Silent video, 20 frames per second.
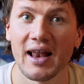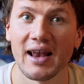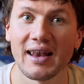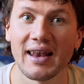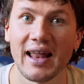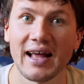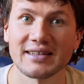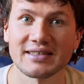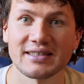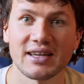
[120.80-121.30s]

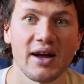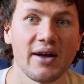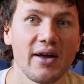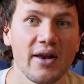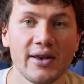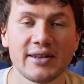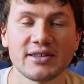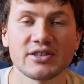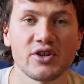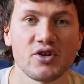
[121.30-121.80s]
Let's go
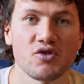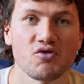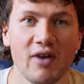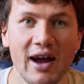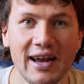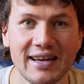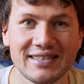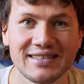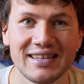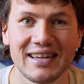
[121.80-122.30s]
into the
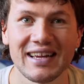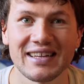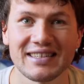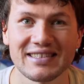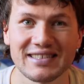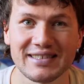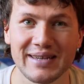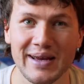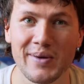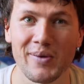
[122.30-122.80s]
race and
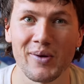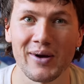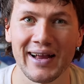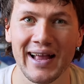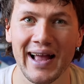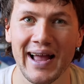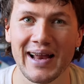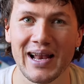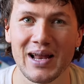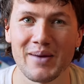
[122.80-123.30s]
see what
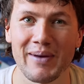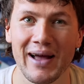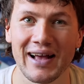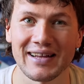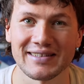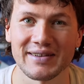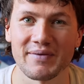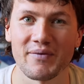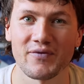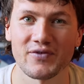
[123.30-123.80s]
Caeleb
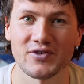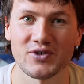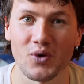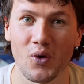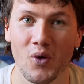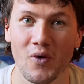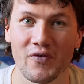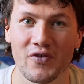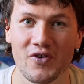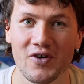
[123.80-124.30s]
has in
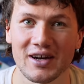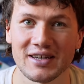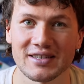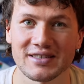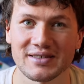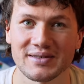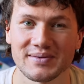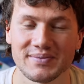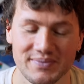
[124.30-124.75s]
store for us.